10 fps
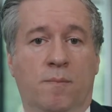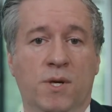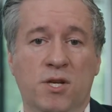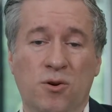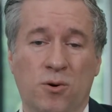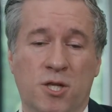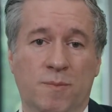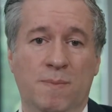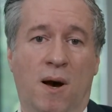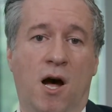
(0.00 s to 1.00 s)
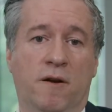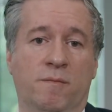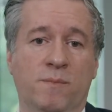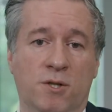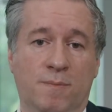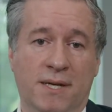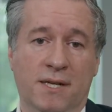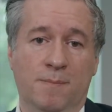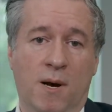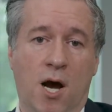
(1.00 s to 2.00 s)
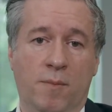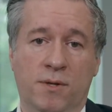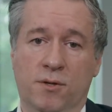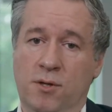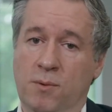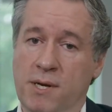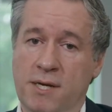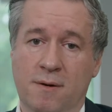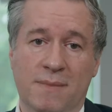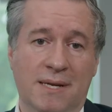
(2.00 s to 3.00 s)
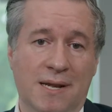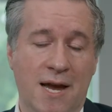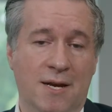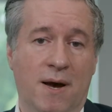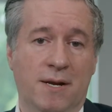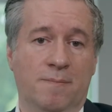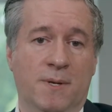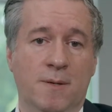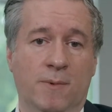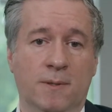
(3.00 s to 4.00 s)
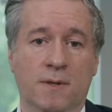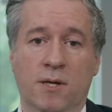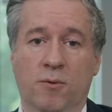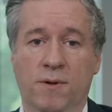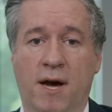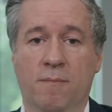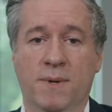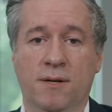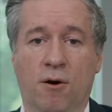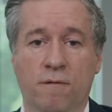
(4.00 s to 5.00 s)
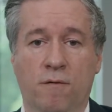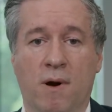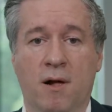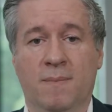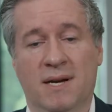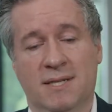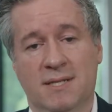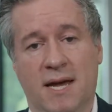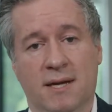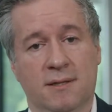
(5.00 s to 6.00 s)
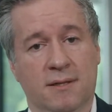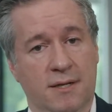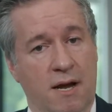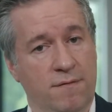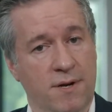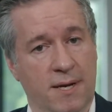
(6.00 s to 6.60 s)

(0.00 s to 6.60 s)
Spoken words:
but you'd also be part of a much bigger department where you can meet like-minded people without being overwhelmed by scale at every